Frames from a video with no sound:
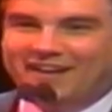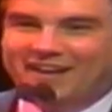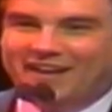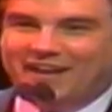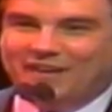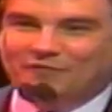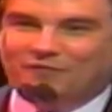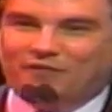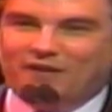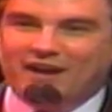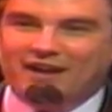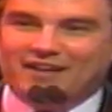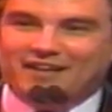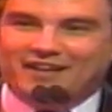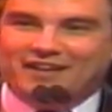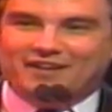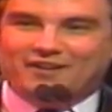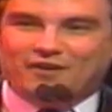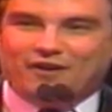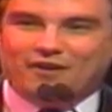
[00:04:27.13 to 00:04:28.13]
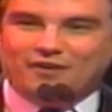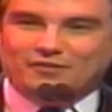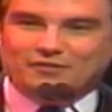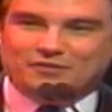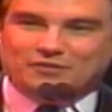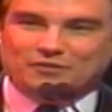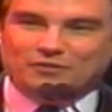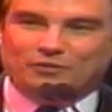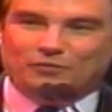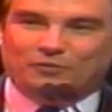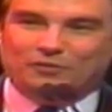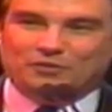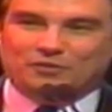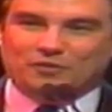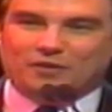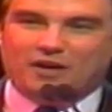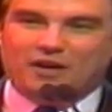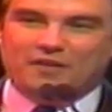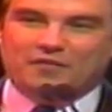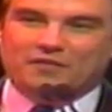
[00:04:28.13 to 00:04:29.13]
And finally, Carl Sewell will
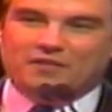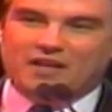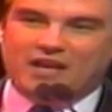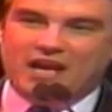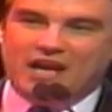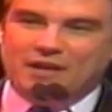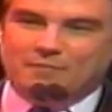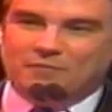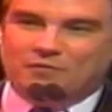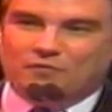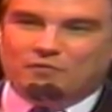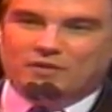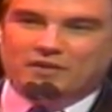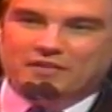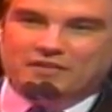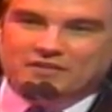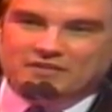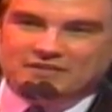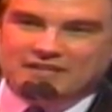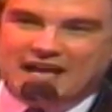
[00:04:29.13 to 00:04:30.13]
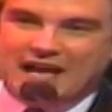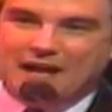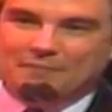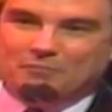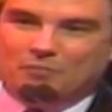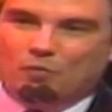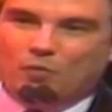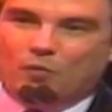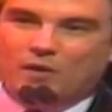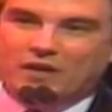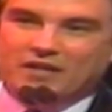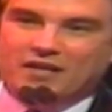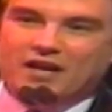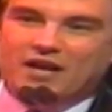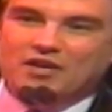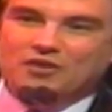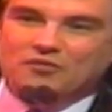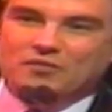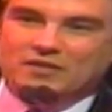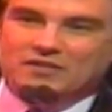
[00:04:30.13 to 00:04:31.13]
draw the name of one of the top
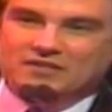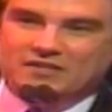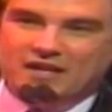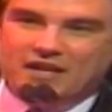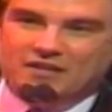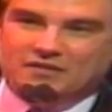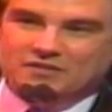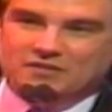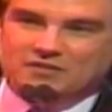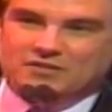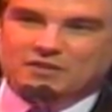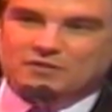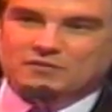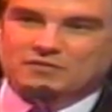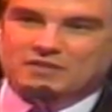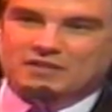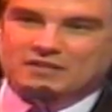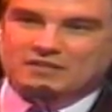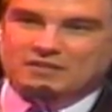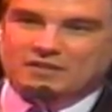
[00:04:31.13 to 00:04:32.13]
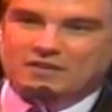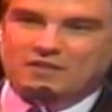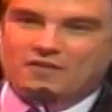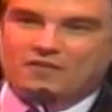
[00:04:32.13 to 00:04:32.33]
100 sales associates